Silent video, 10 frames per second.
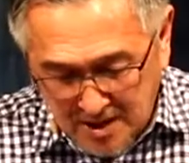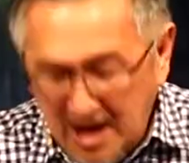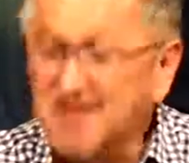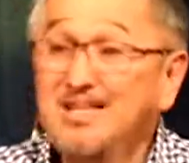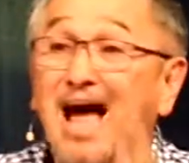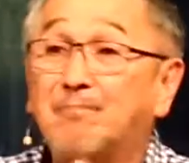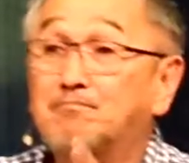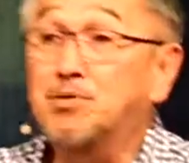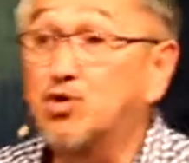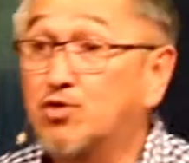And
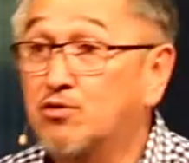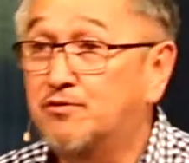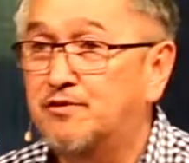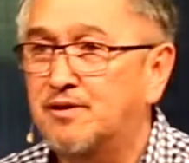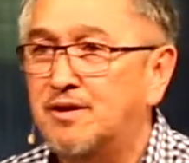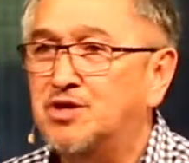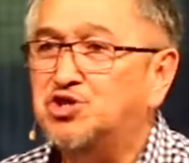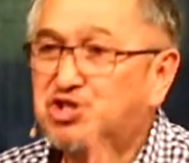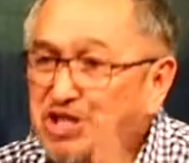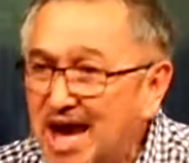that move
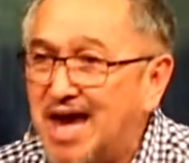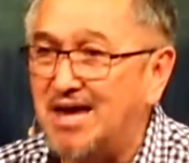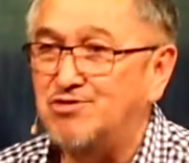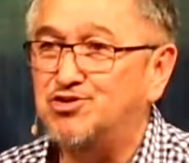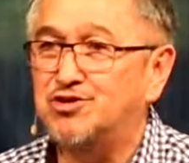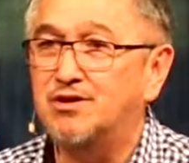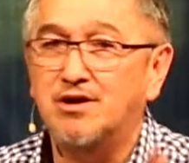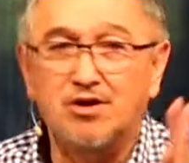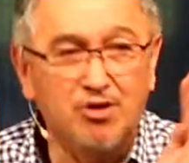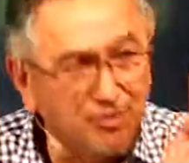changed
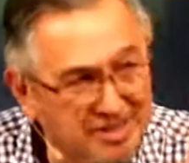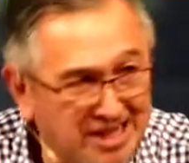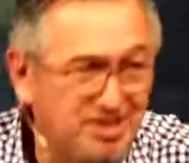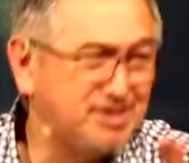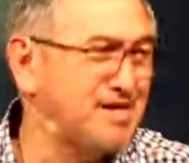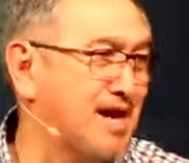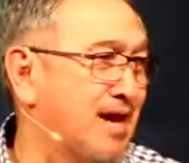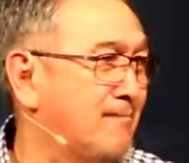her destiny.